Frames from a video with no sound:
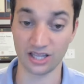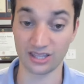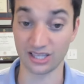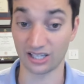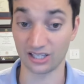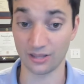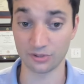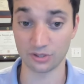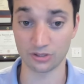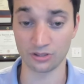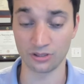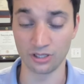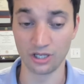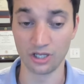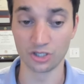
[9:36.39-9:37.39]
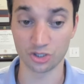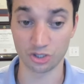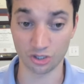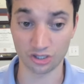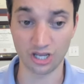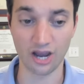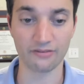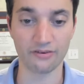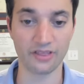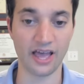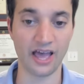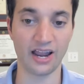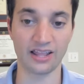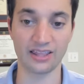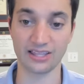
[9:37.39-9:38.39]
I think Clemson should cover
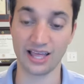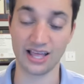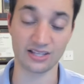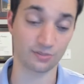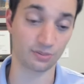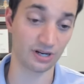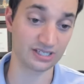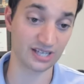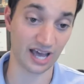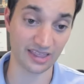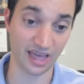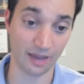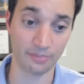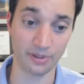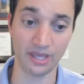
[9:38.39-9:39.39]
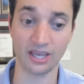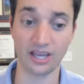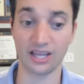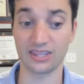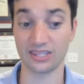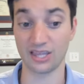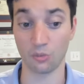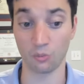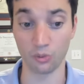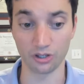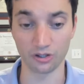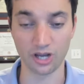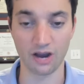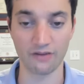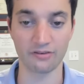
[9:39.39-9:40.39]
that. I think that spread's not that big. I think they
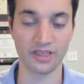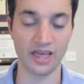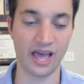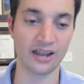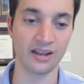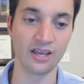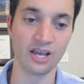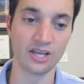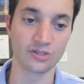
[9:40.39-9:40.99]
will cover that.